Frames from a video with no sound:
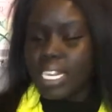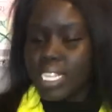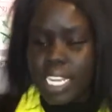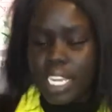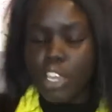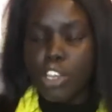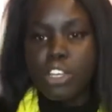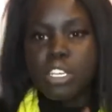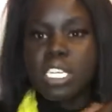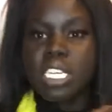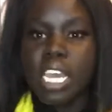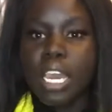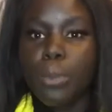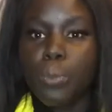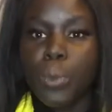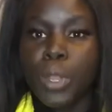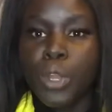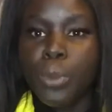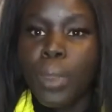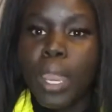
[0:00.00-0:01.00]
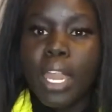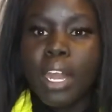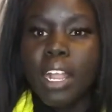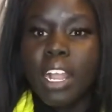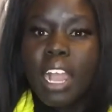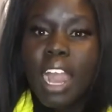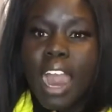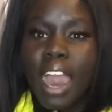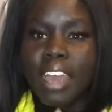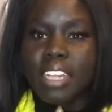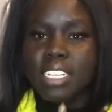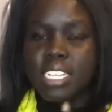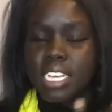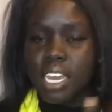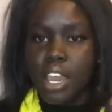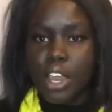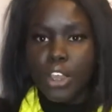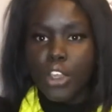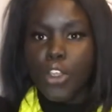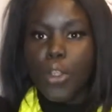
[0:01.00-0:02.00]
It's like your skin. When you get a cut,
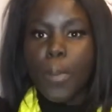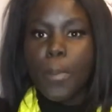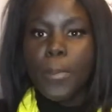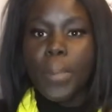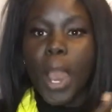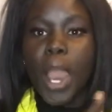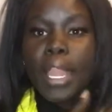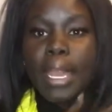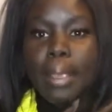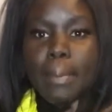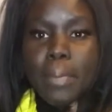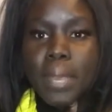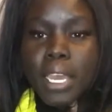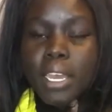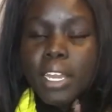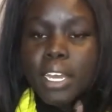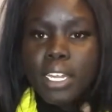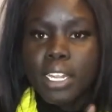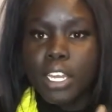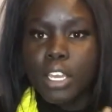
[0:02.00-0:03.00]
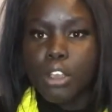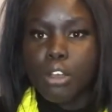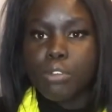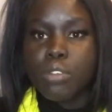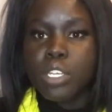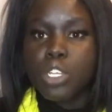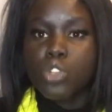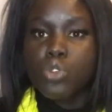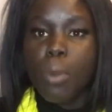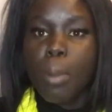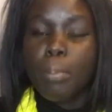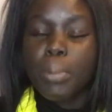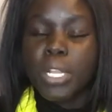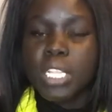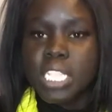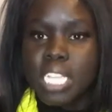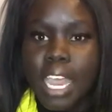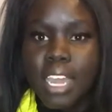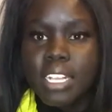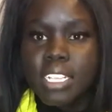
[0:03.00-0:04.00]
your body immediately goes into a
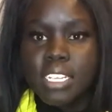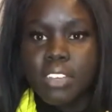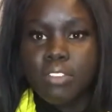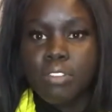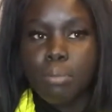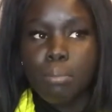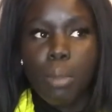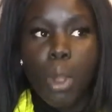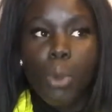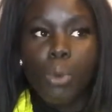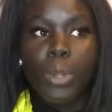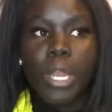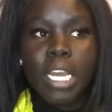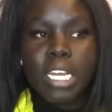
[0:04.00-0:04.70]
protective mode.